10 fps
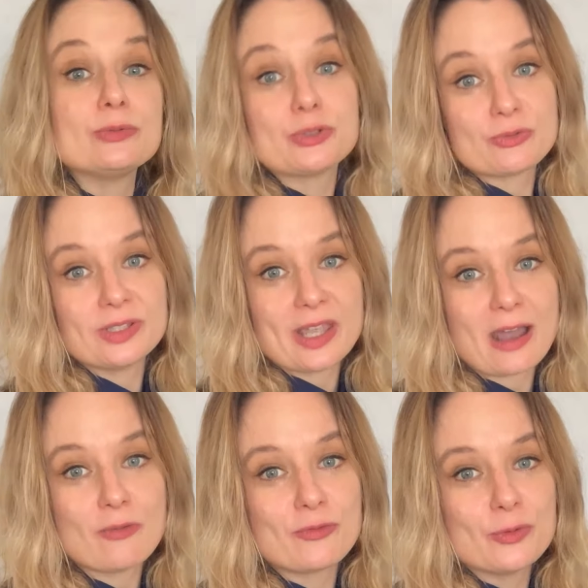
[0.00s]
was really
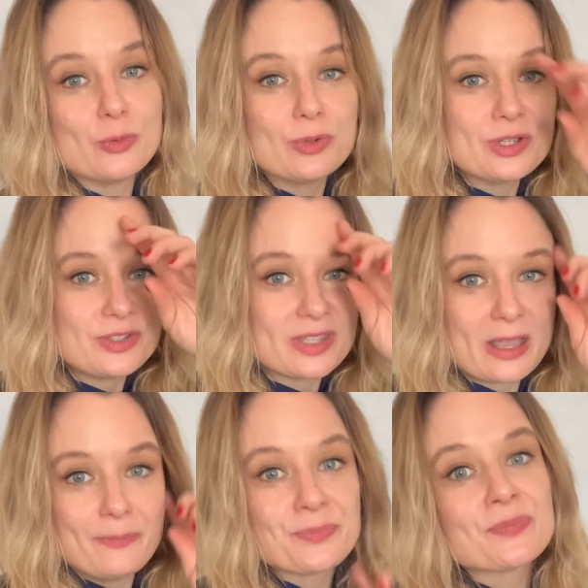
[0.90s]
helpful was,
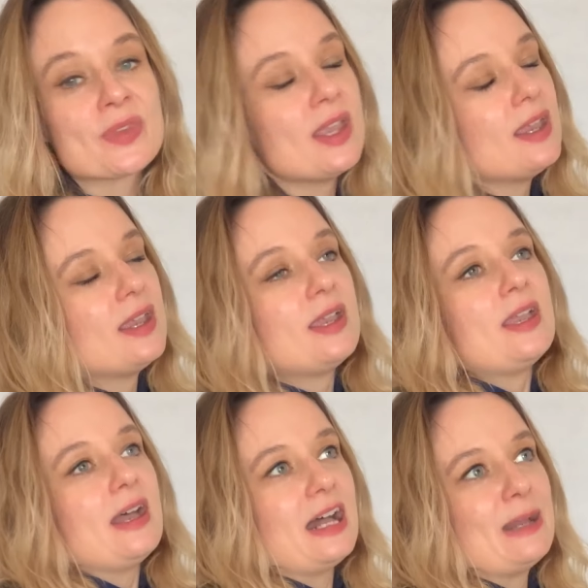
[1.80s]
um,
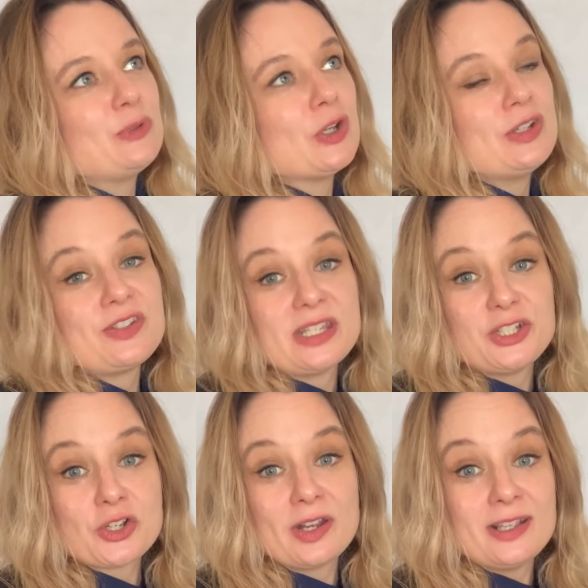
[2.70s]
um, going to see a
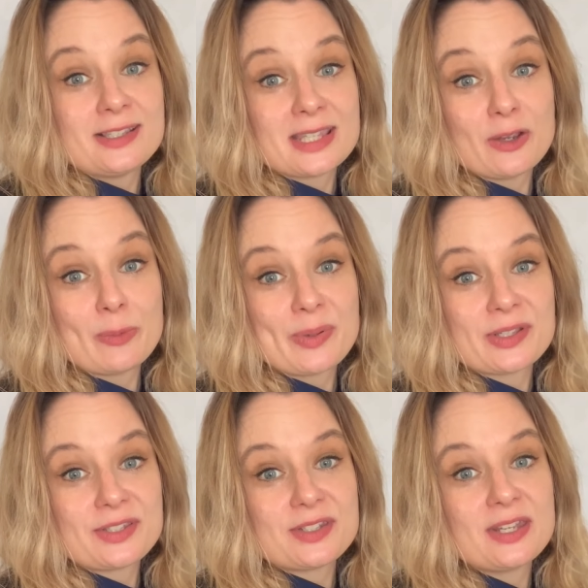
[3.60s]
Chinese
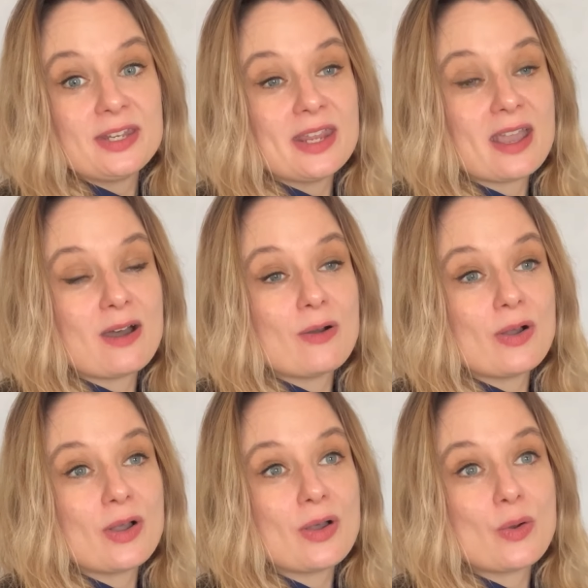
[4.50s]
therapist. Now,
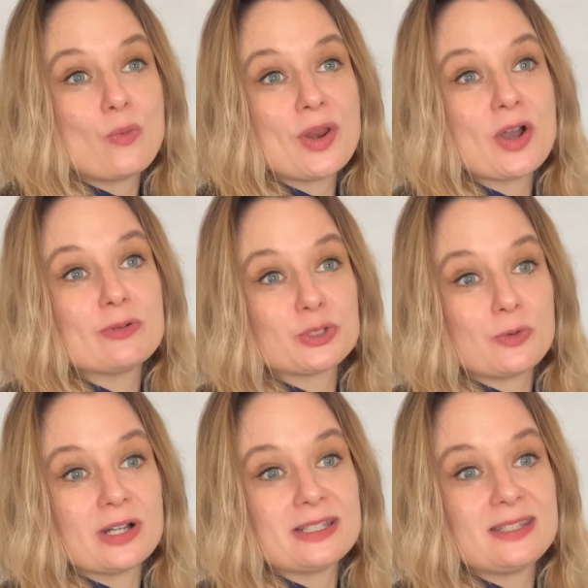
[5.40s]
when I was
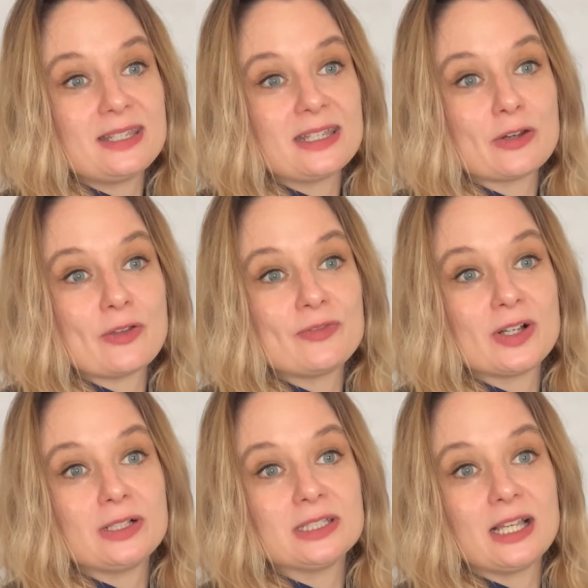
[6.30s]
quite sick and I
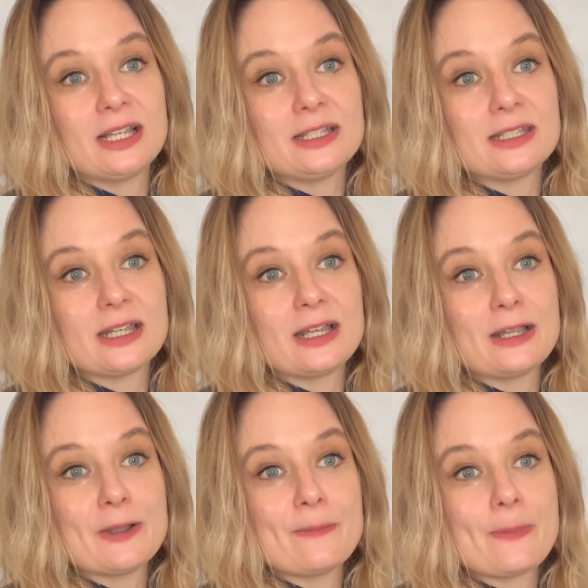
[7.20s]
felt like,
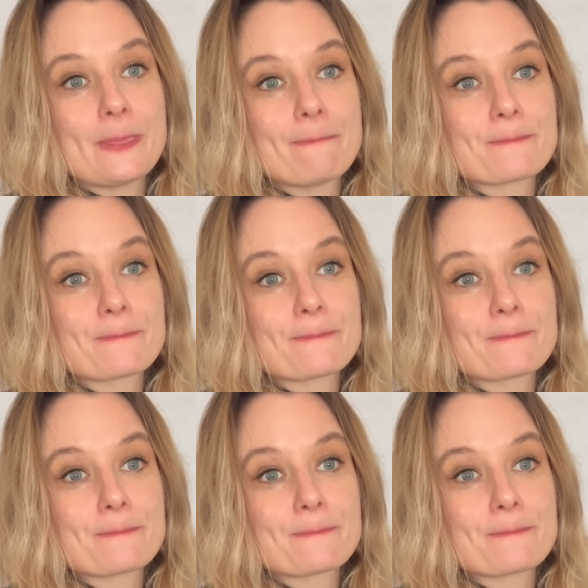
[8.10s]
um,